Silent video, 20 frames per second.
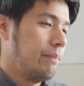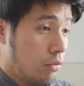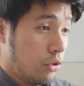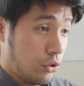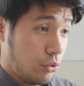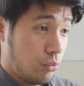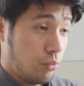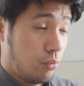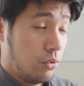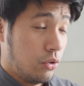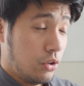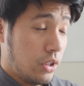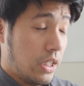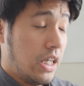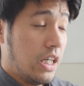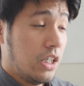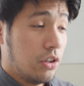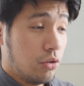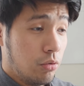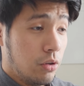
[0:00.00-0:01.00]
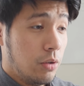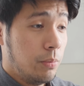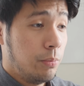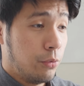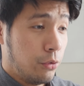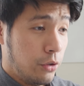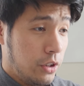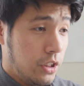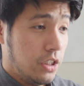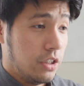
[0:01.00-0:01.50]
which was actually
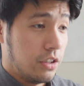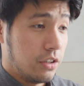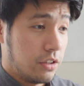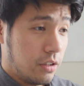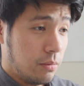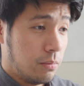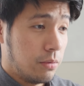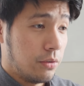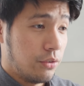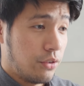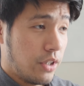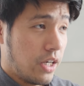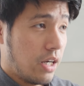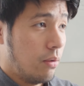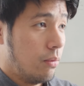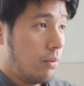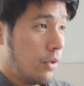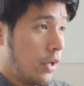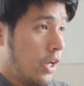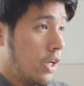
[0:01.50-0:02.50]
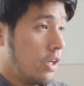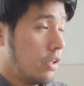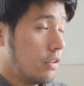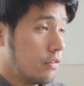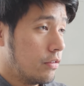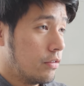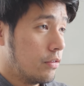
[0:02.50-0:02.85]
pretty simpler that way